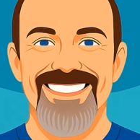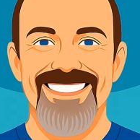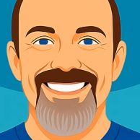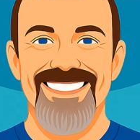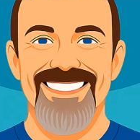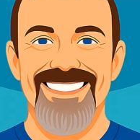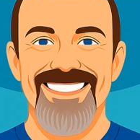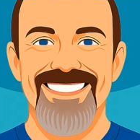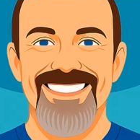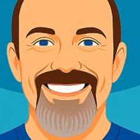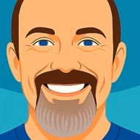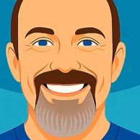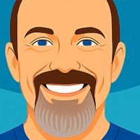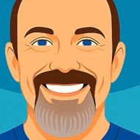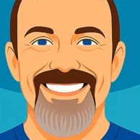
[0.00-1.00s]
Only then
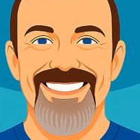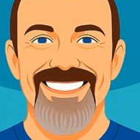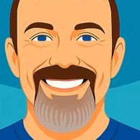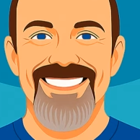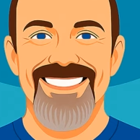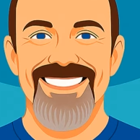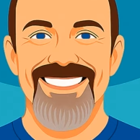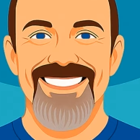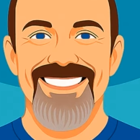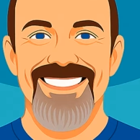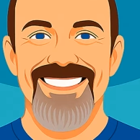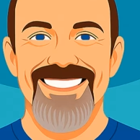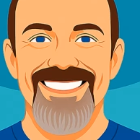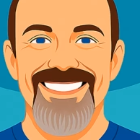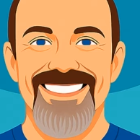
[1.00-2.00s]
do you give the lesson,
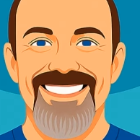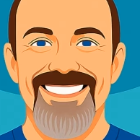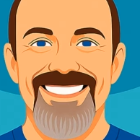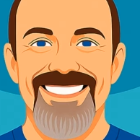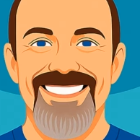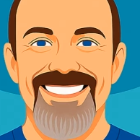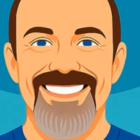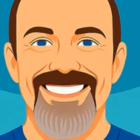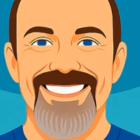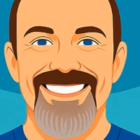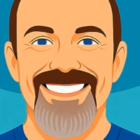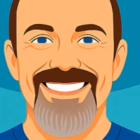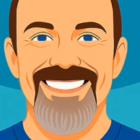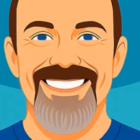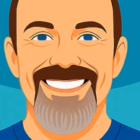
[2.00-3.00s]
the actual teaching, the
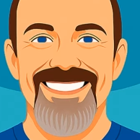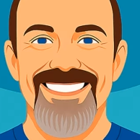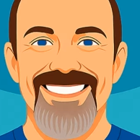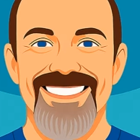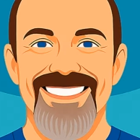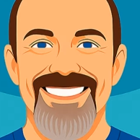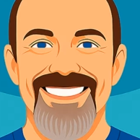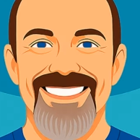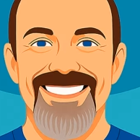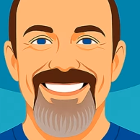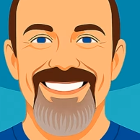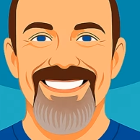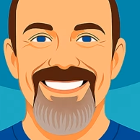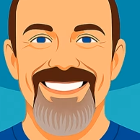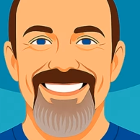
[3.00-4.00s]
solution, framework,
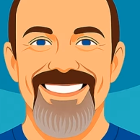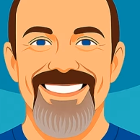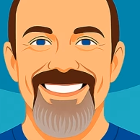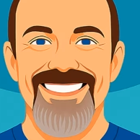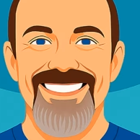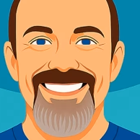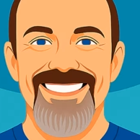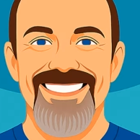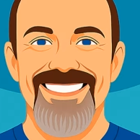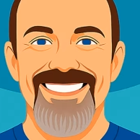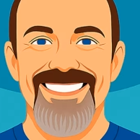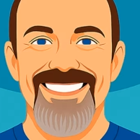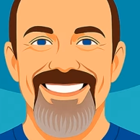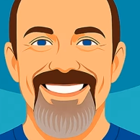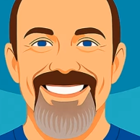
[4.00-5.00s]
or whatever you want them
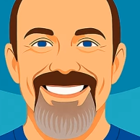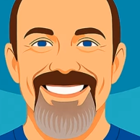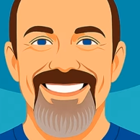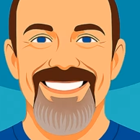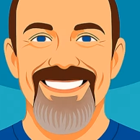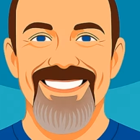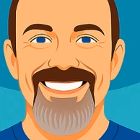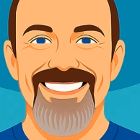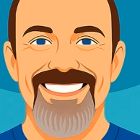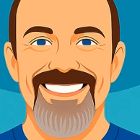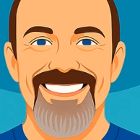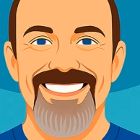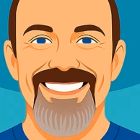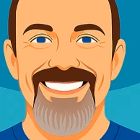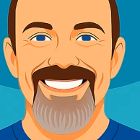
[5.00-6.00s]
to learn to do in
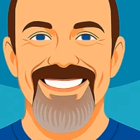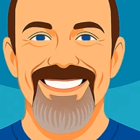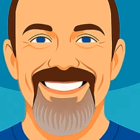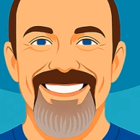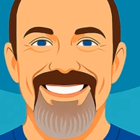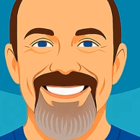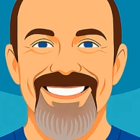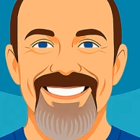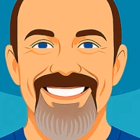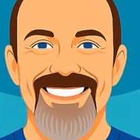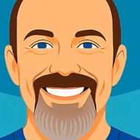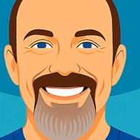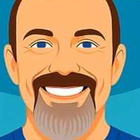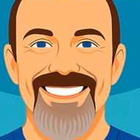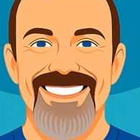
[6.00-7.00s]
this lesson.
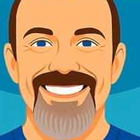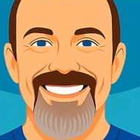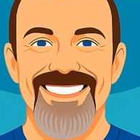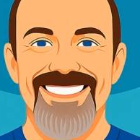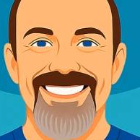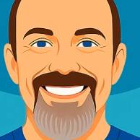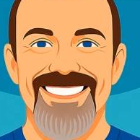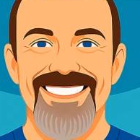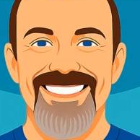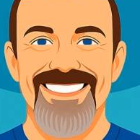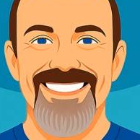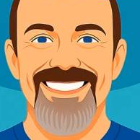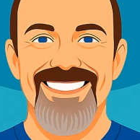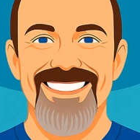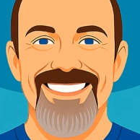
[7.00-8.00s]
Why
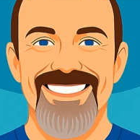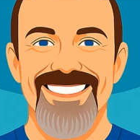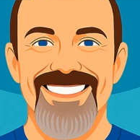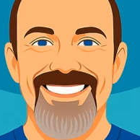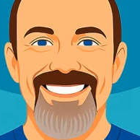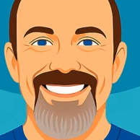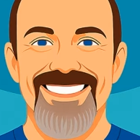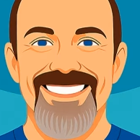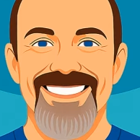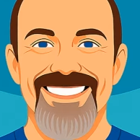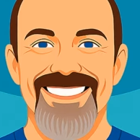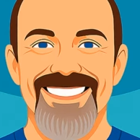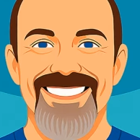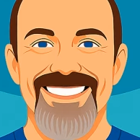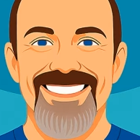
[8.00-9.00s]
does this sequence matter?